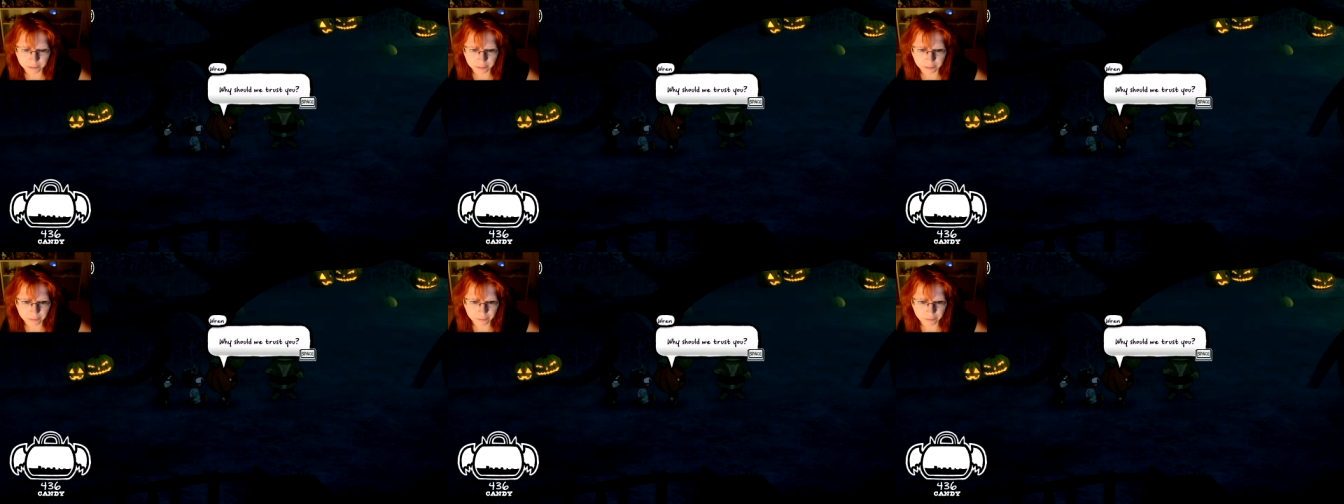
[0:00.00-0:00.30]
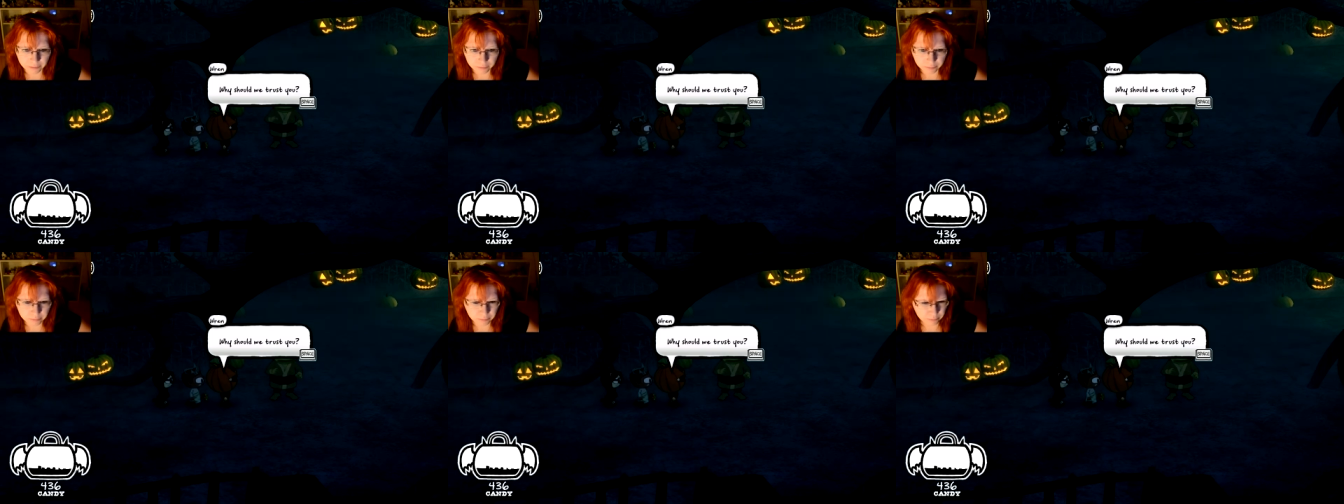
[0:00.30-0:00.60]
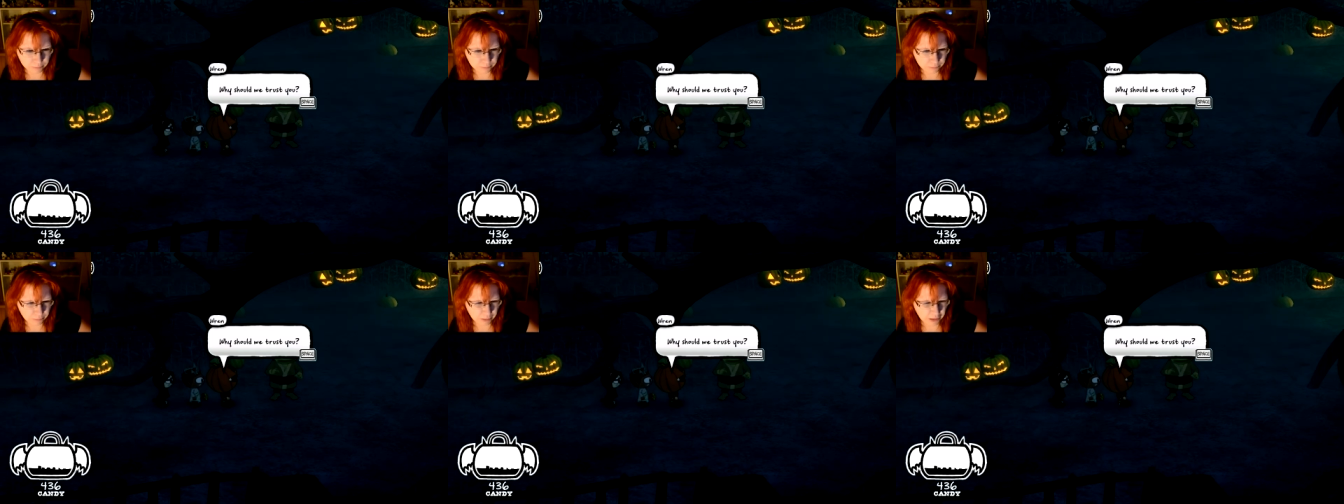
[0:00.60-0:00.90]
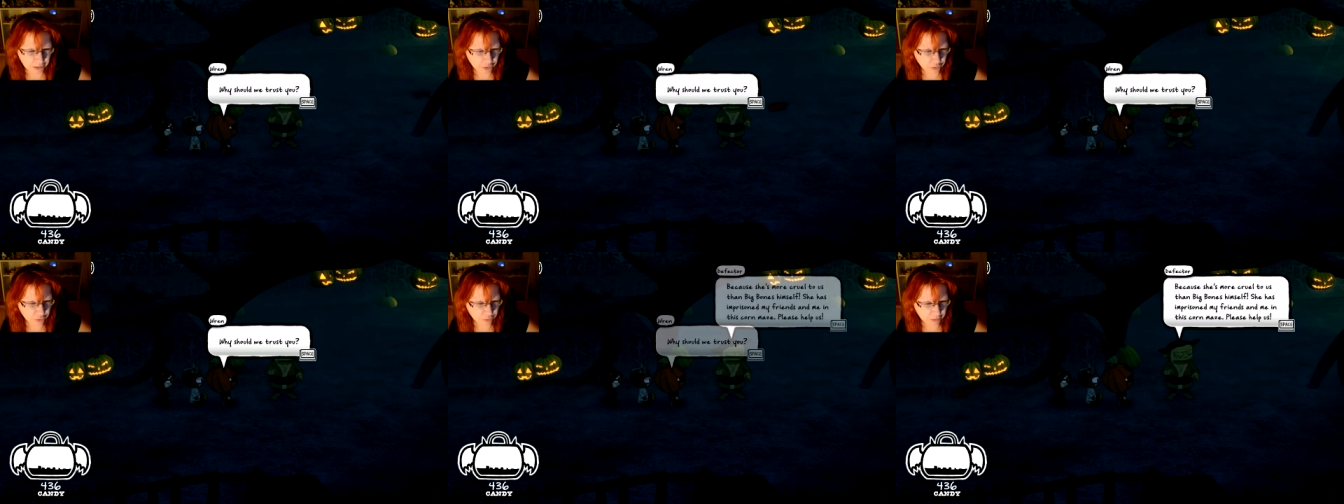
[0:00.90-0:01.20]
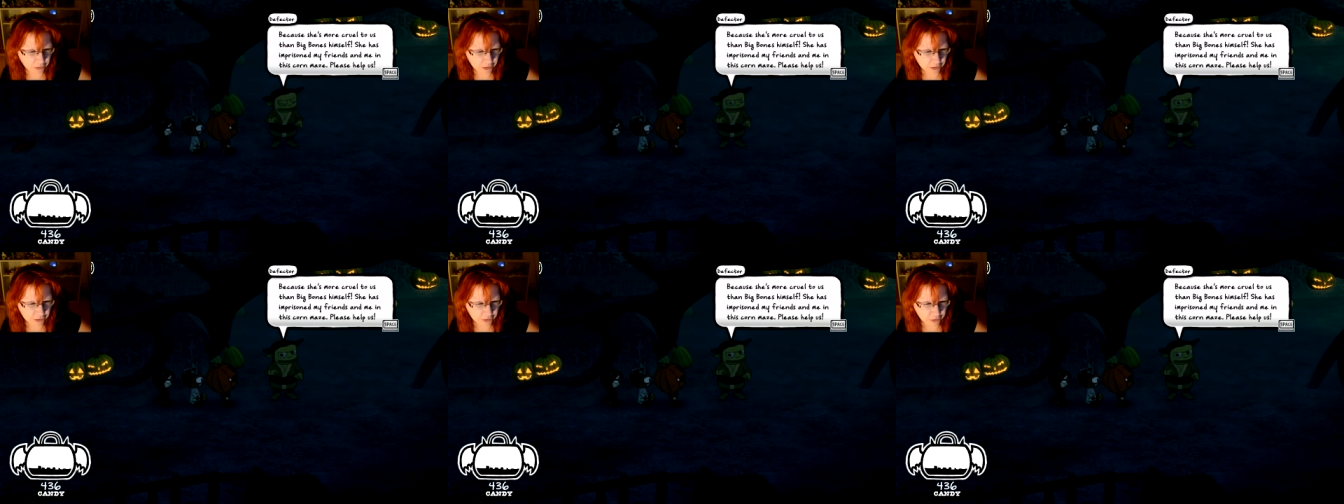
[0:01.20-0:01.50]
head. Why should
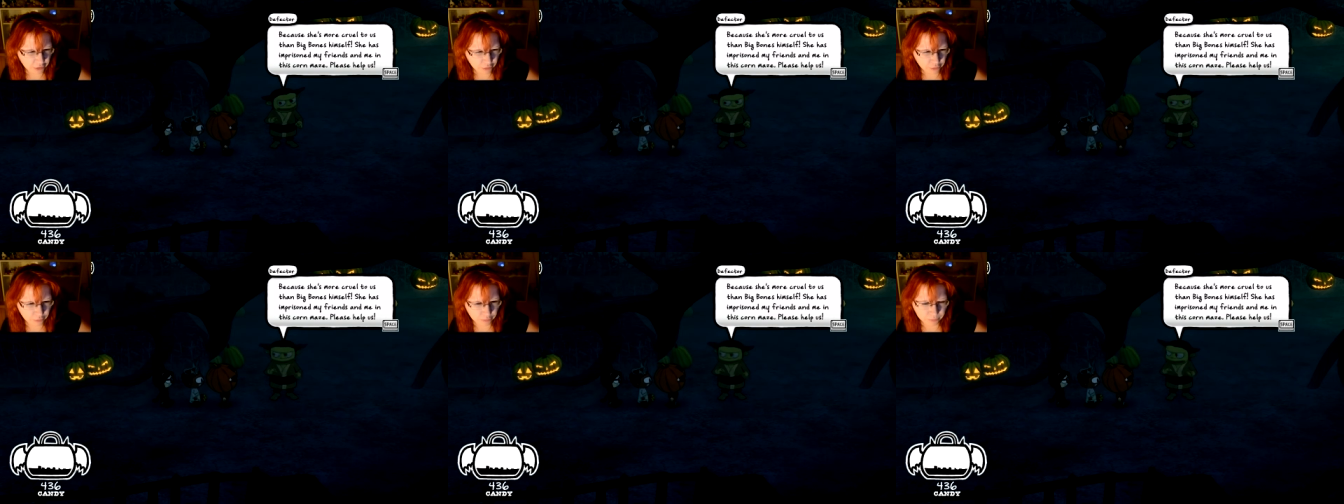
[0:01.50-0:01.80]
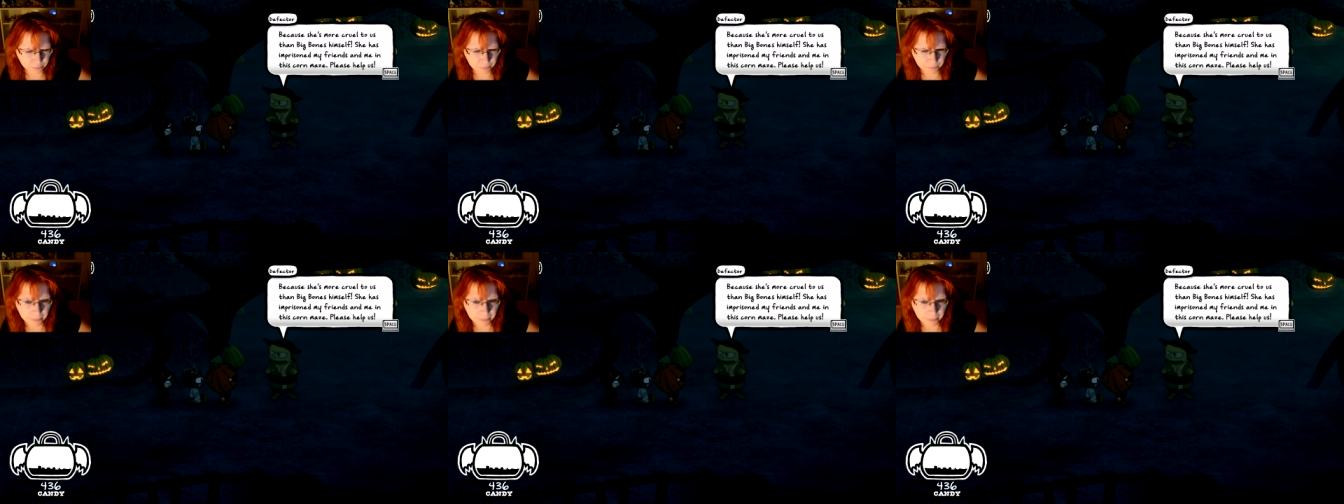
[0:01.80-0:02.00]
we trust you?